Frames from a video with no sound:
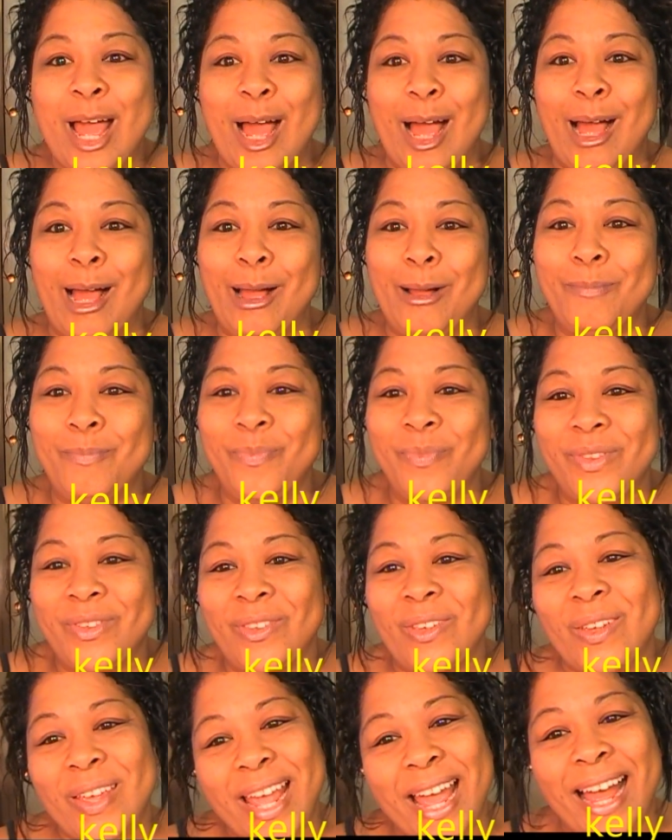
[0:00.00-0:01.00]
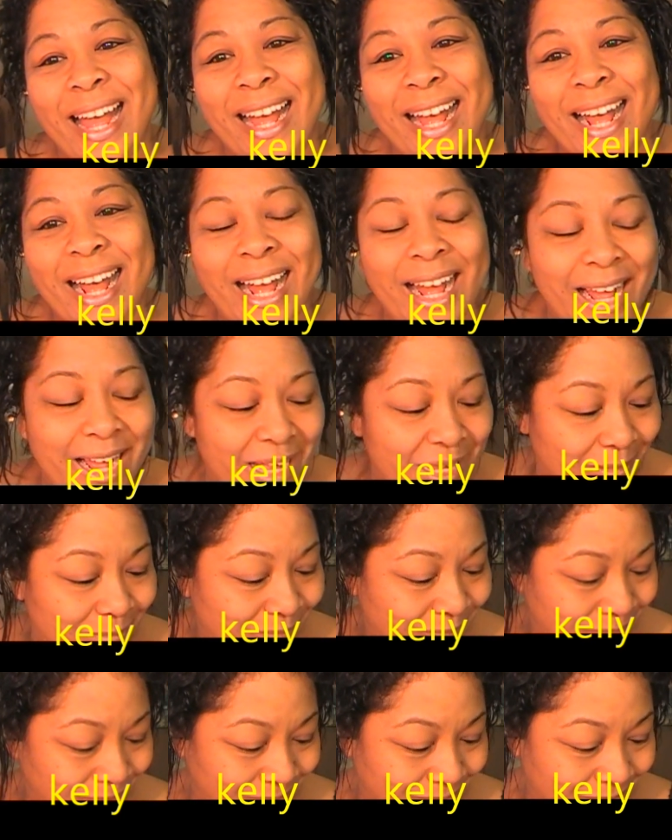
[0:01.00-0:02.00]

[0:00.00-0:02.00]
Um, so yeah, um,